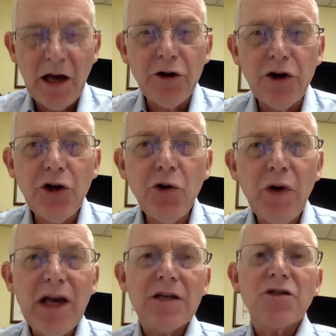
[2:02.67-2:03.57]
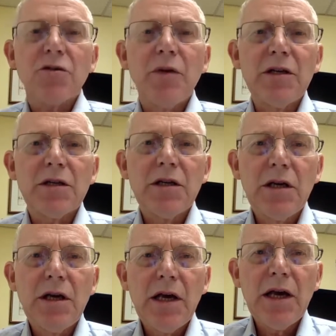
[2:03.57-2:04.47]
a new instrument
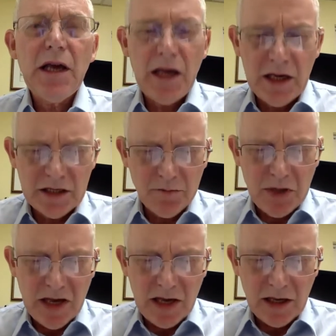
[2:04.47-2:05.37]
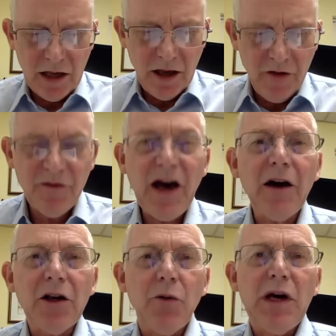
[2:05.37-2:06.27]
is being
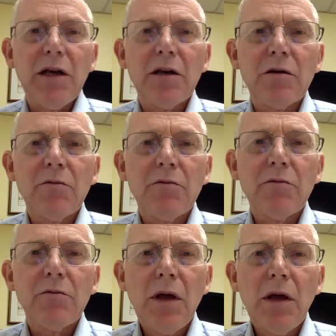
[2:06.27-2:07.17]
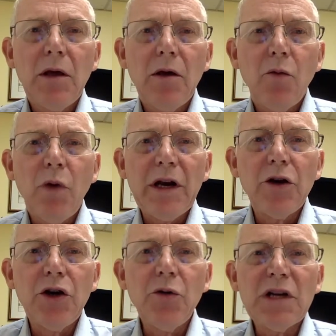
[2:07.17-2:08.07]
evaluated. When a
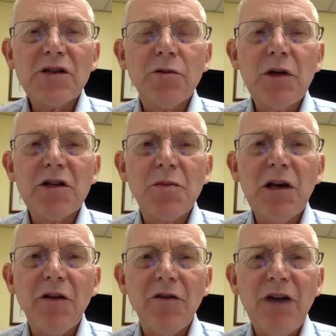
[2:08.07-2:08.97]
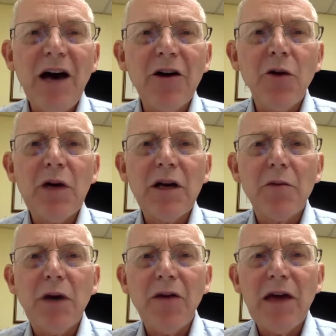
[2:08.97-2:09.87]
new instrument is being
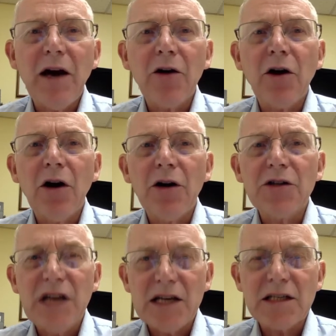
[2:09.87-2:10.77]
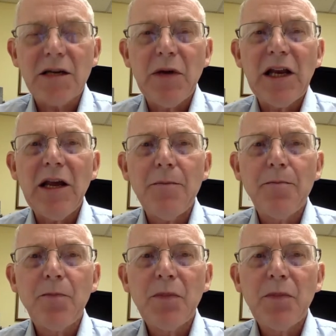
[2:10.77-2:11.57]
evaluated by the Alcohol Test Committee,